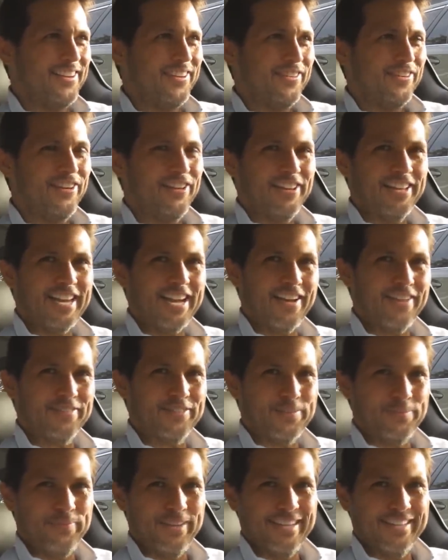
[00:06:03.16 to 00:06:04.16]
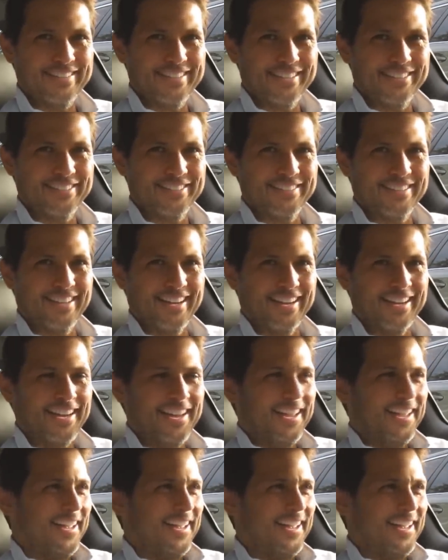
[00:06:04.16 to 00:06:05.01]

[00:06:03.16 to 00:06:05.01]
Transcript: you really have to pay attention to that.